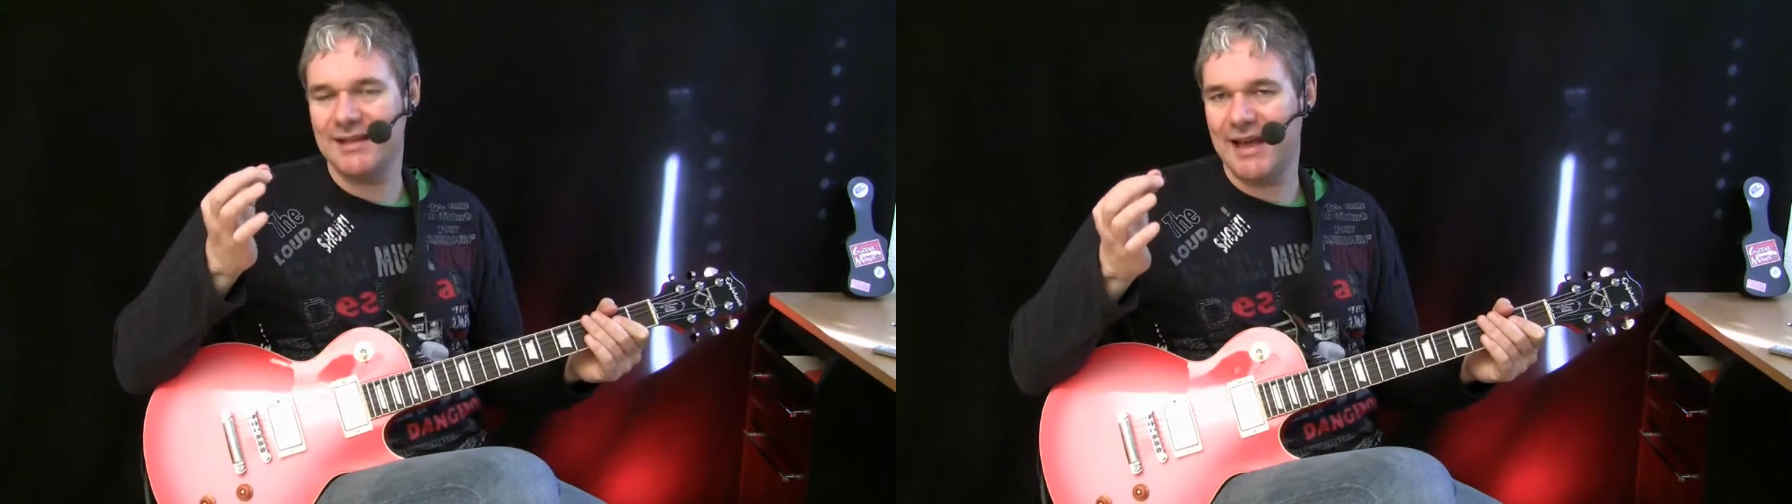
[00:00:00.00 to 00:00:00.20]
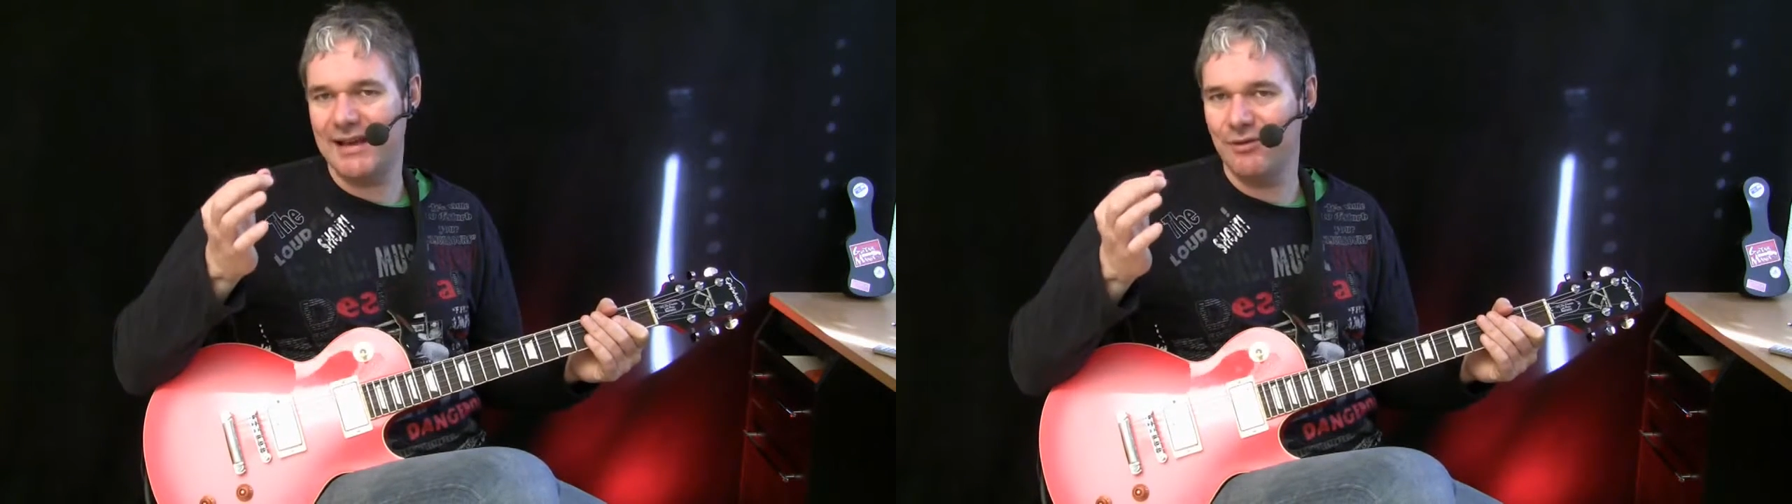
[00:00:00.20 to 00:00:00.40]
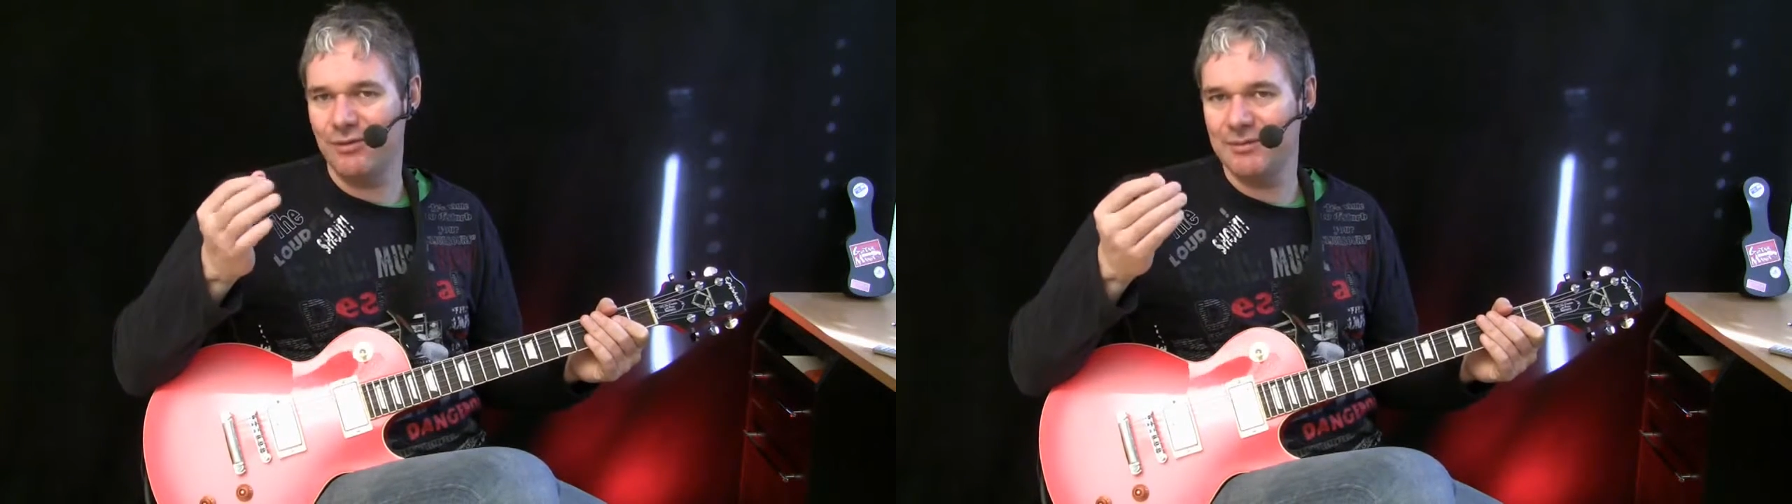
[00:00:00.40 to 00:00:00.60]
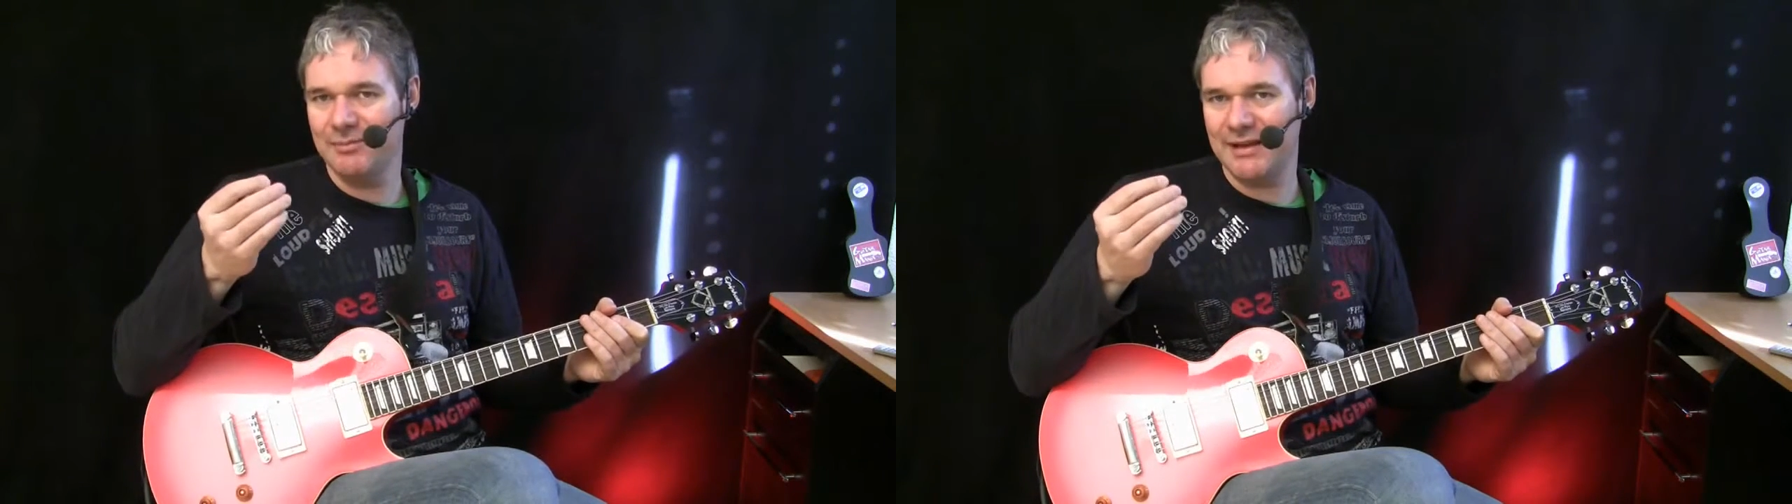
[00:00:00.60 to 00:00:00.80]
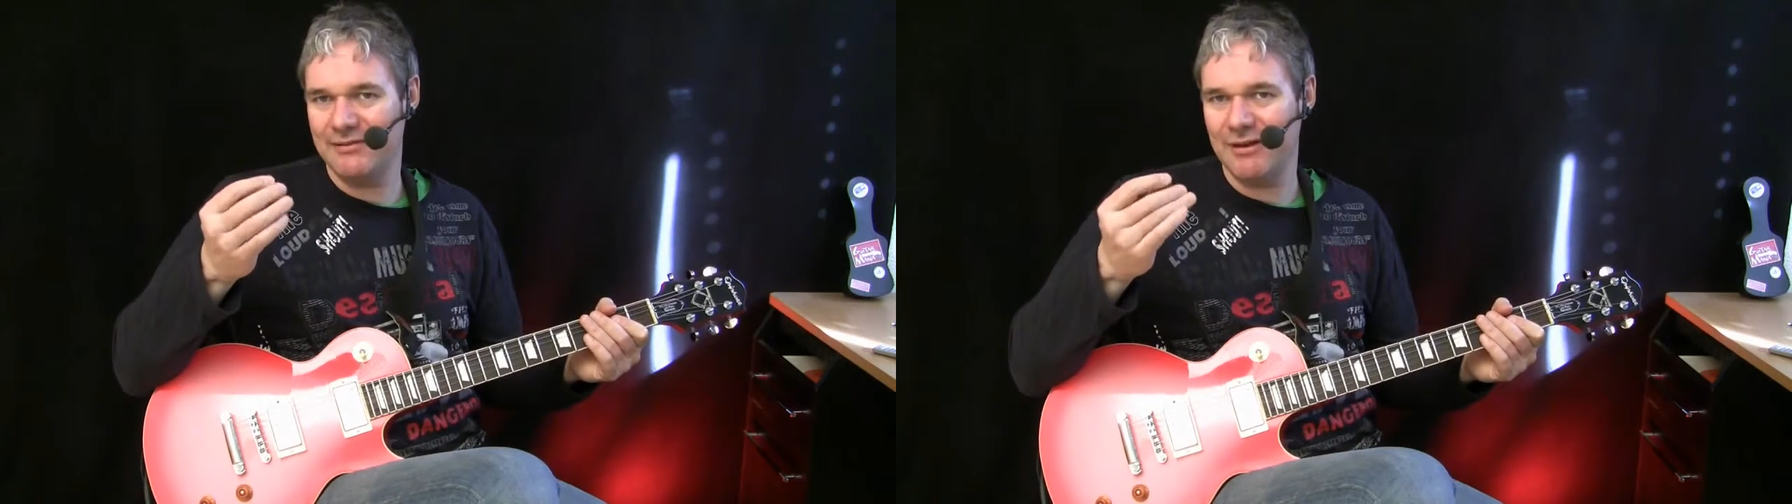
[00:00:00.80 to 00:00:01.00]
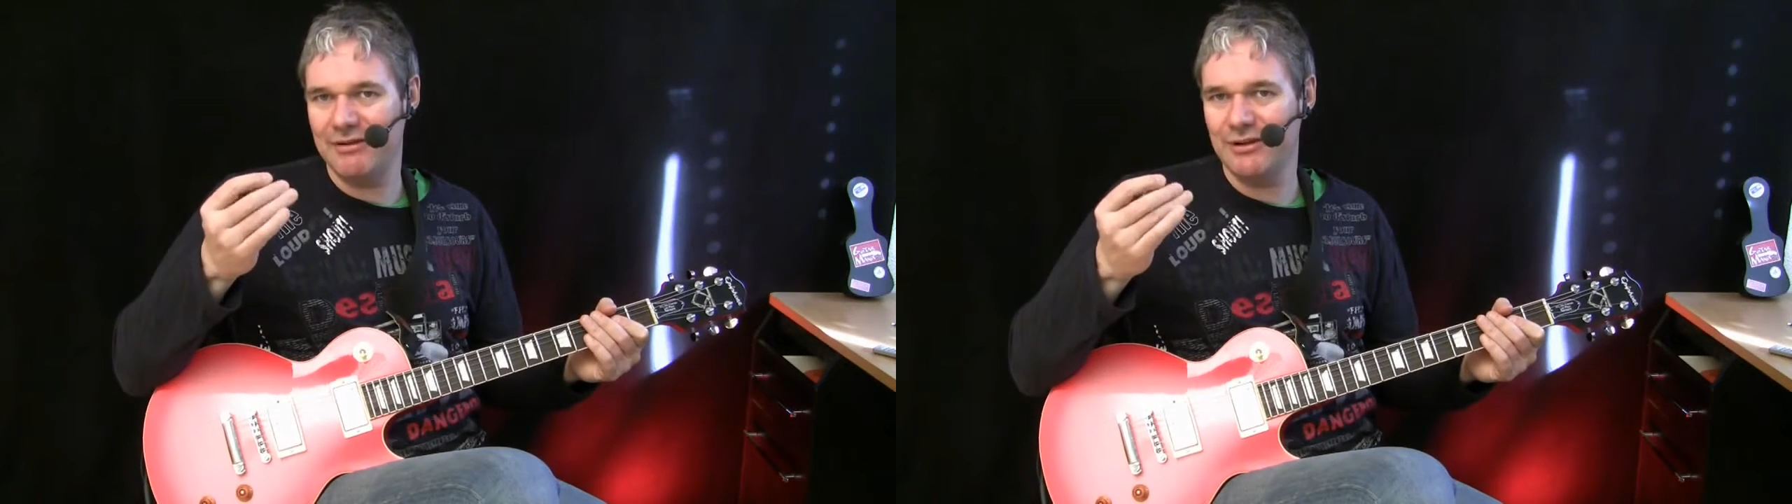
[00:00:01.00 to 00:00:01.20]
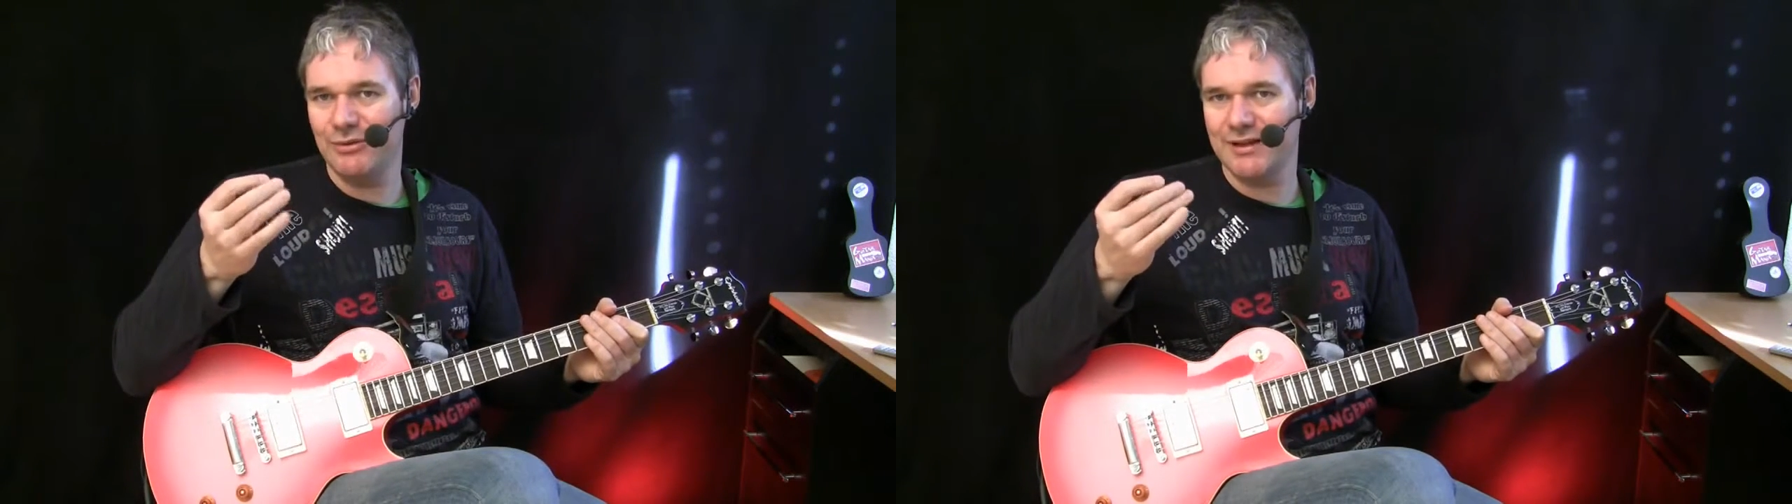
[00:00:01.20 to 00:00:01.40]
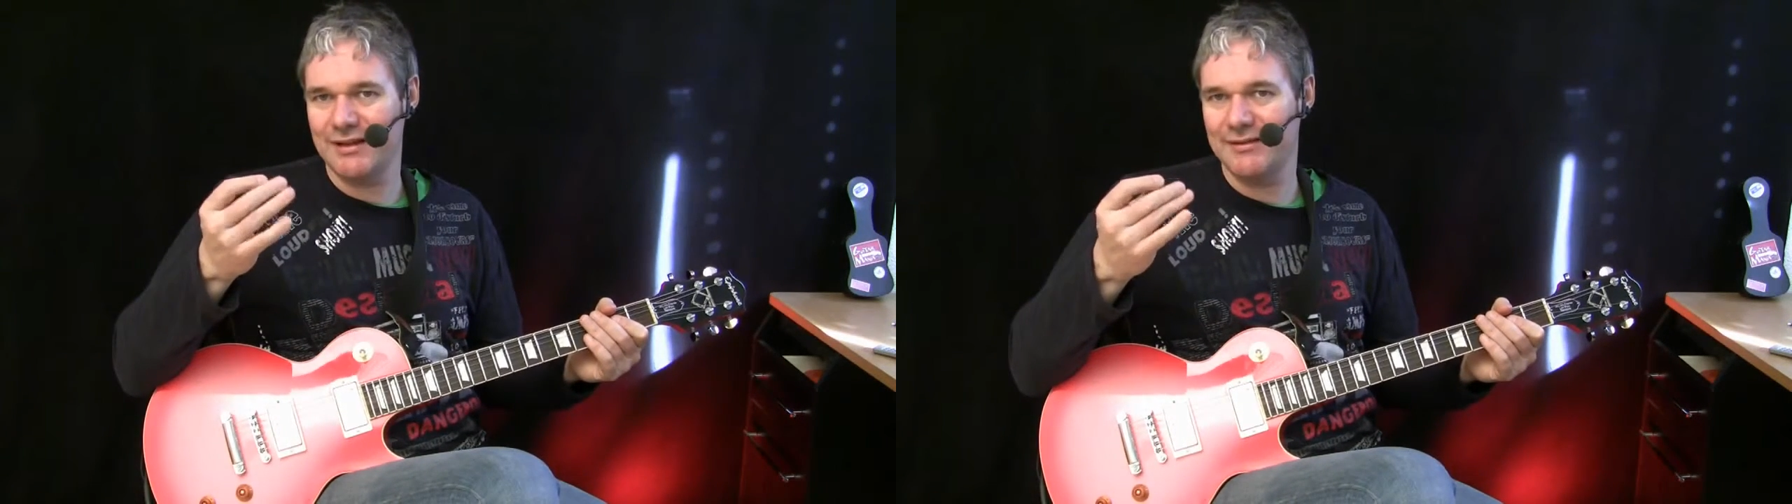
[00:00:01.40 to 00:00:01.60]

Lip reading: I hold the pick very loose that it